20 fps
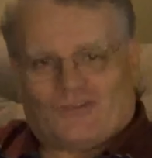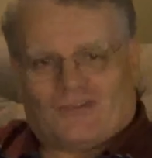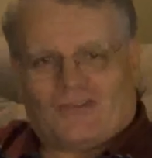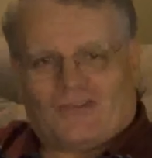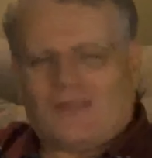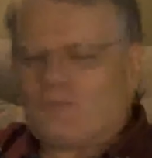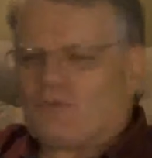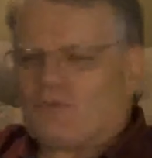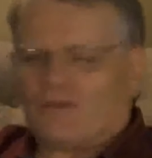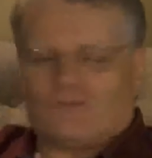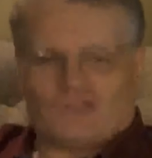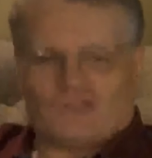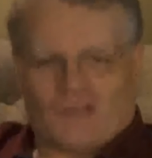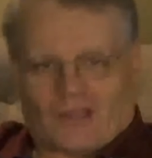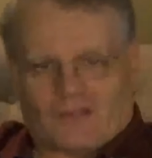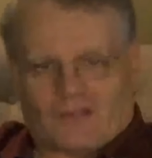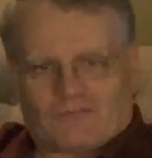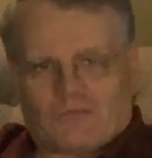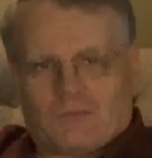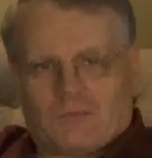and they would have
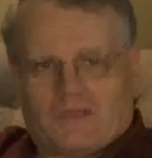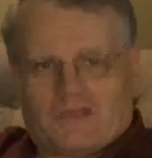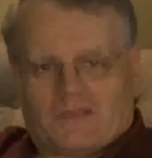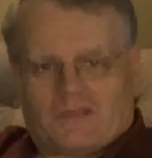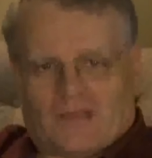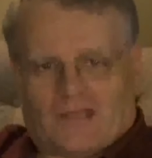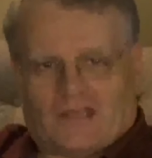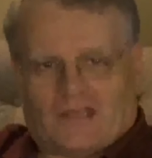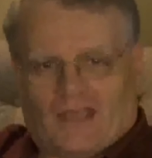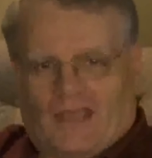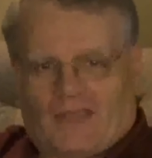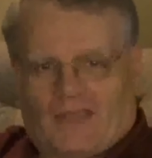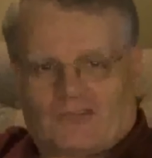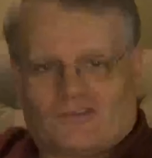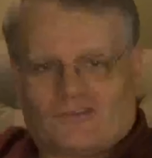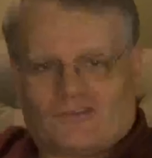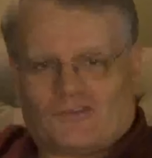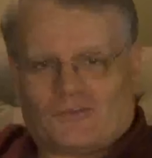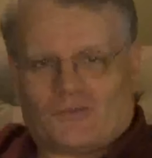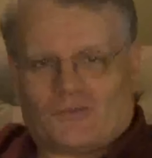checked for methane gas
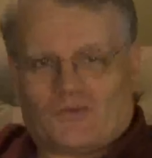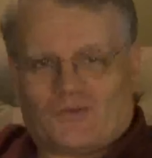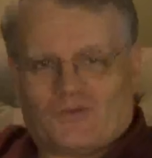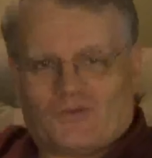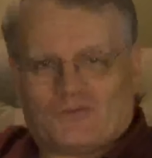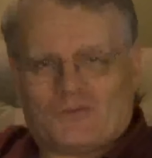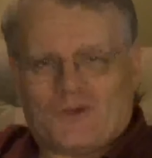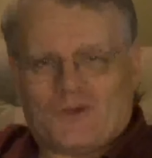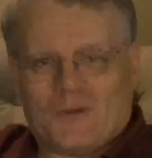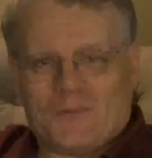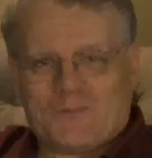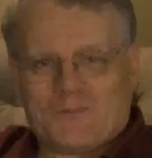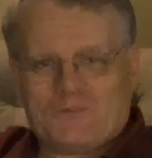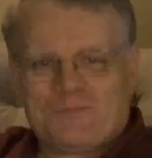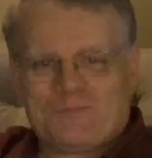and so on as well.